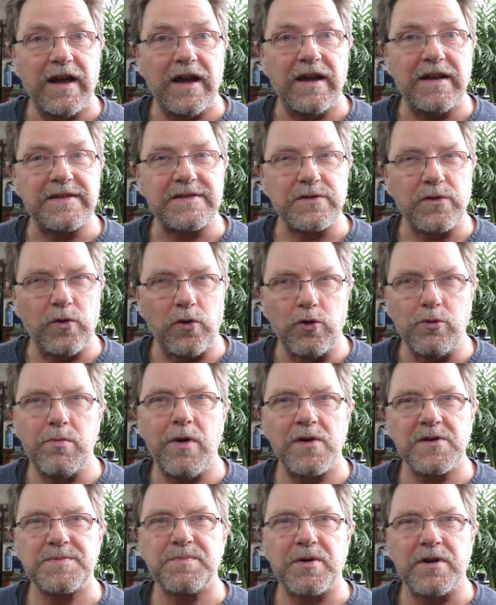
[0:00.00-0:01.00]
It's
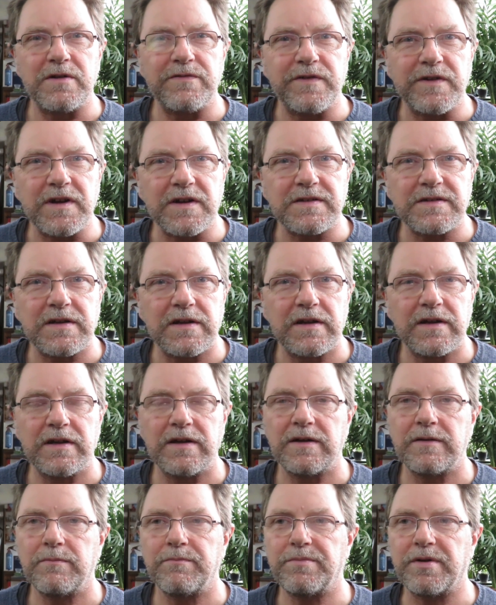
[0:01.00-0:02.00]
almost perfect,
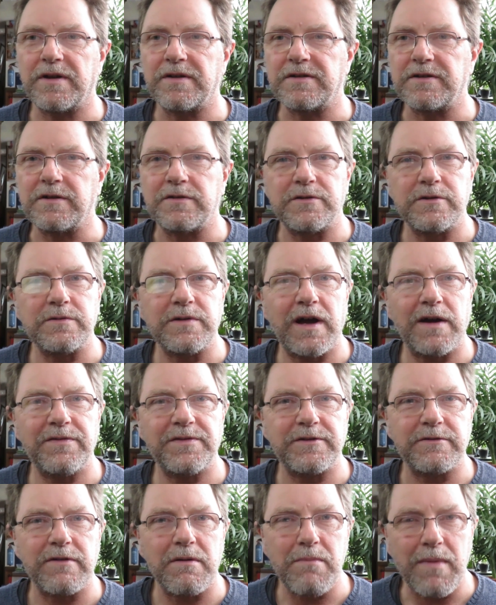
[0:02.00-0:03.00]
but you do
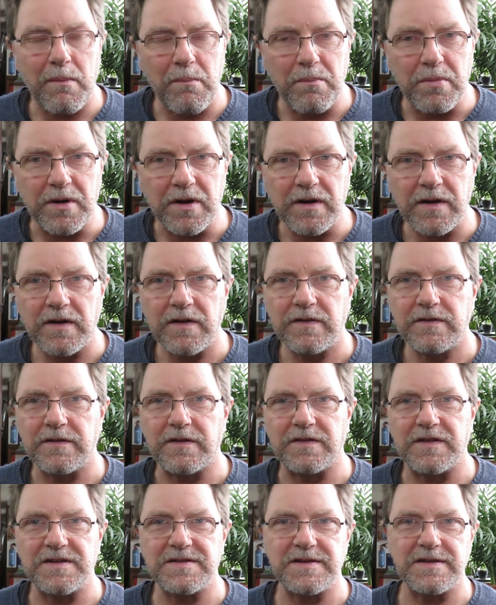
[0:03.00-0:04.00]
have to remember
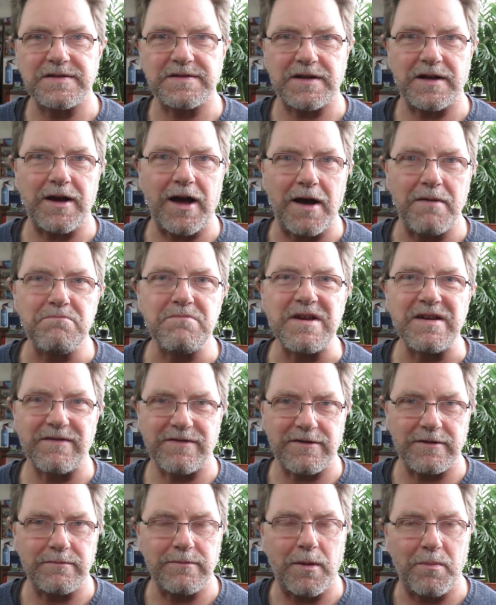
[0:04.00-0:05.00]
that this is a meat
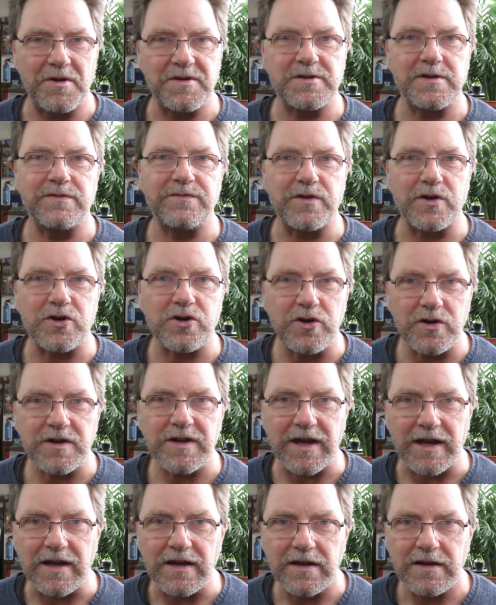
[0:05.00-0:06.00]
thermometer for
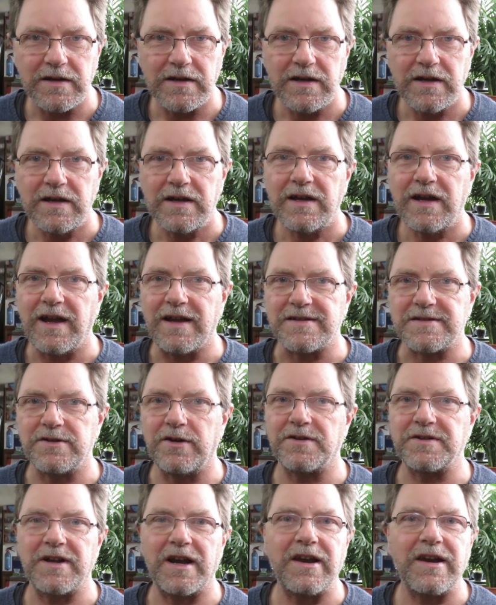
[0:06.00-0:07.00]
cooking. It's
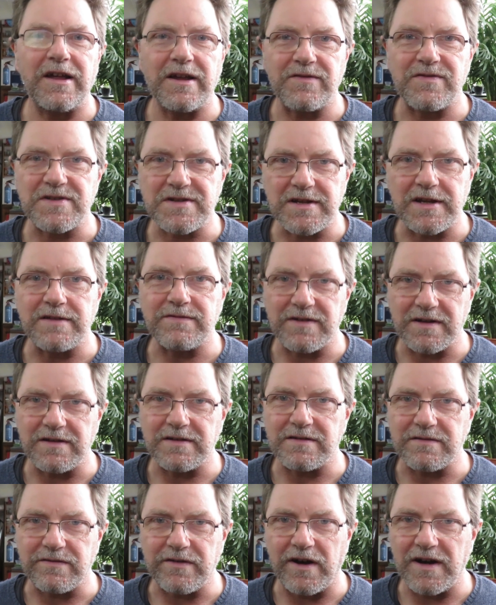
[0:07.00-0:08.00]
not a life-saving
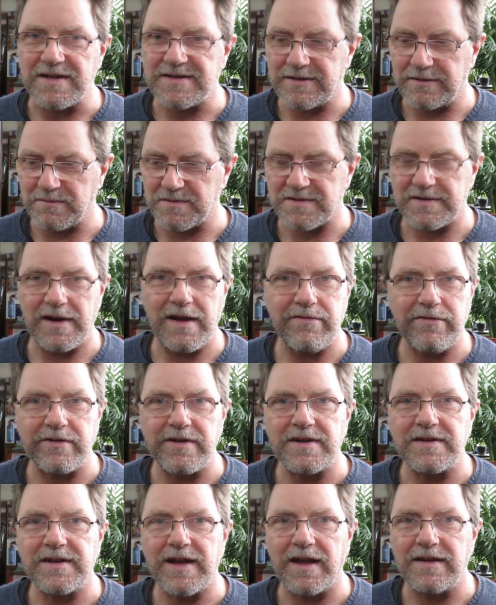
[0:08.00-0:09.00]
device. It was
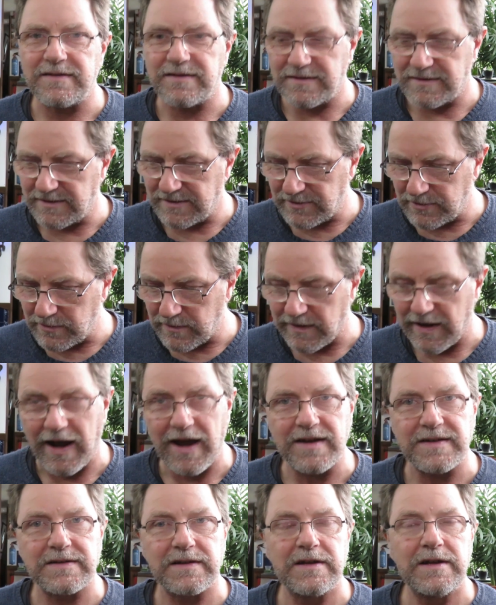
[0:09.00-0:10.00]
never intended to do
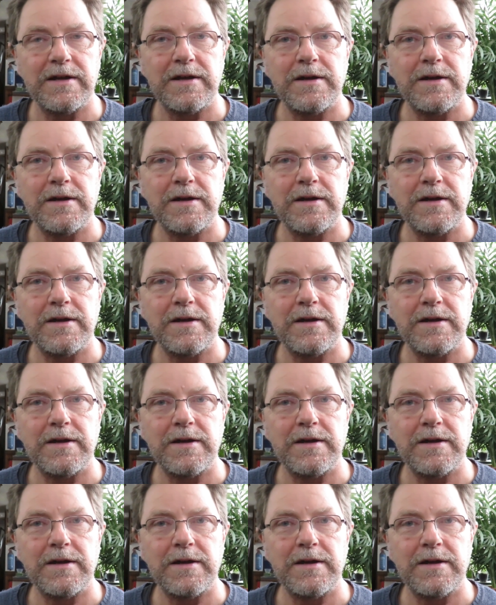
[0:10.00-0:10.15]
that.